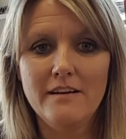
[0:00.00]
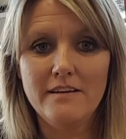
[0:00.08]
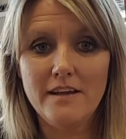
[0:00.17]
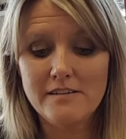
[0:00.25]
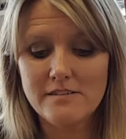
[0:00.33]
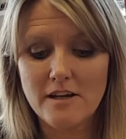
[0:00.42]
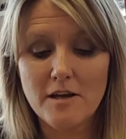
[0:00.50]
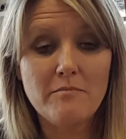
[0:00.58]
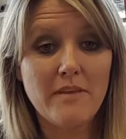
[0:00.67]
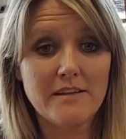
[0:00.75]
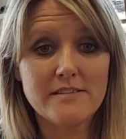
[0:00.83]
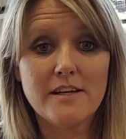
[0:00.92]
Yes, Tom,
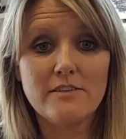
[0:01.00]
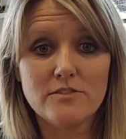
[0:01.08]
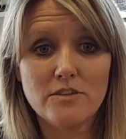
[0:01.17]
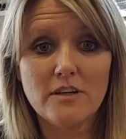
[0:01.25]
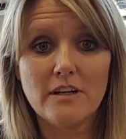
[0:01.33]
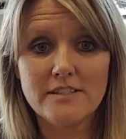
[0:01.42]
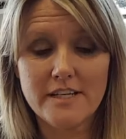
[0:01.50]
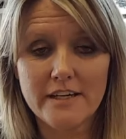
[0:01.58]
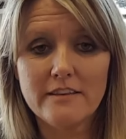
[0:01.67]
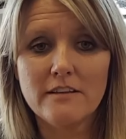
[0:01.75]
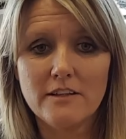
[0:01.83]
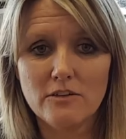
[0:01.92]
that sounds good. I'll take
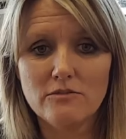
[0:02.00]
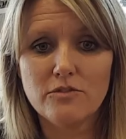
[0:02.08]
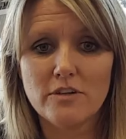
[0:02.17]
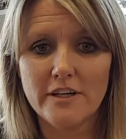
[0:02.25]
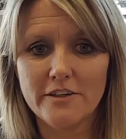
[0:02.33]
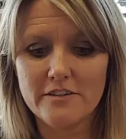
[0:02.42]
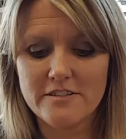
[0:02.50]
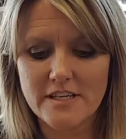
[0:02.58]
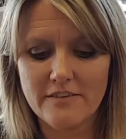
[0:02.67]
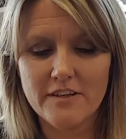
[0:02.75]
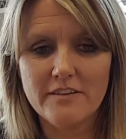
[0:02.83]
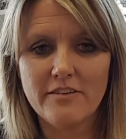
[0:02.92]
the loan for
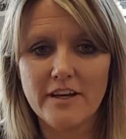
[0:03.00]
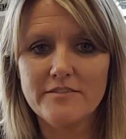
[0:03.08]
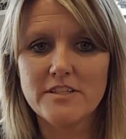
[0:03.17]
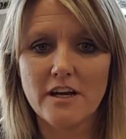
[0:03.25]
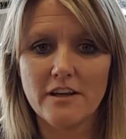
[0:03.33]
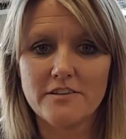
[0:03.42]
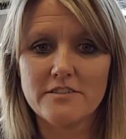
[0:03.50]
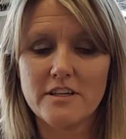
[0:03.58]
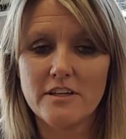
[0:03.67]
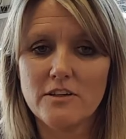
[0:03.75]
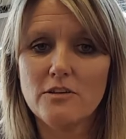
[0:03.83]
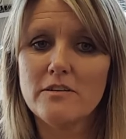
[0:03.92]
$175.
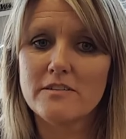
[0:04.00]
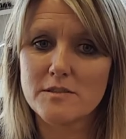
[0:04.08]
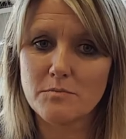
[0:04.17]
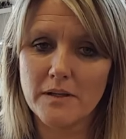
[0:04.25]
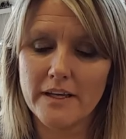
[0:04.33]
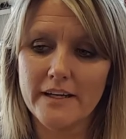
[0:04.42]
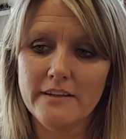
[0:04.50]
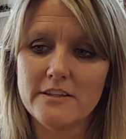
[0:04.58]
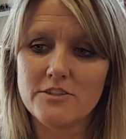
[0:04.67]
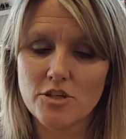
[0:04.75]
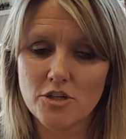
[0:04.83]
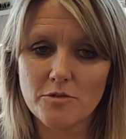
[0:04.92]
Can you explain the
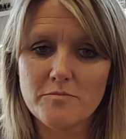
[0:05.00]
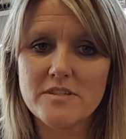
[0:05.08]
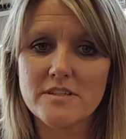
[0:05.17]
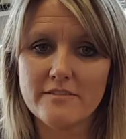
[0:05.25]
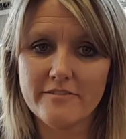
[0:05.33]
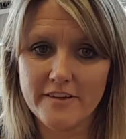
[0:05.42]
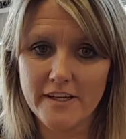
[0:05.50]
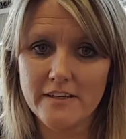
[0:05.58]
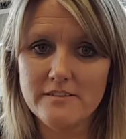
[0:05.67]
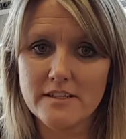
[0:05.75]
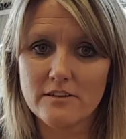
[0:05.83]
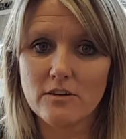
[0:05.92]
terms and the fees
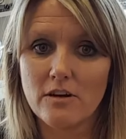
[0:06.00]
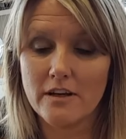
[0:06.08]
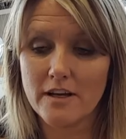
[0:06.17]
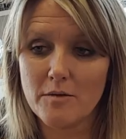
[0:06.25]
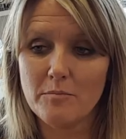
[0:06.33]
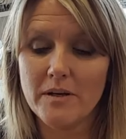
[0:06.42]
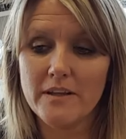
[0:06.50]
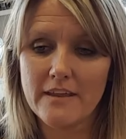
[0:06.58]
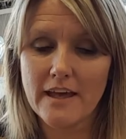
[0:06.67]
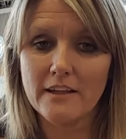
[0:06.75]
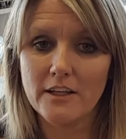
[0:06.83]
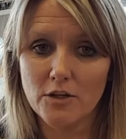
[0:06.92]
that'll accompany
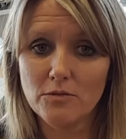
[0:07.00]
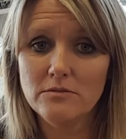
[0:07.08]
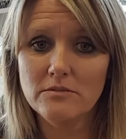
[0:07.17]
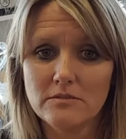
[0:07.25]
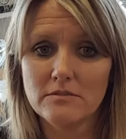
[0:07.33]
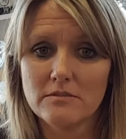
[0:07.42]
that loan?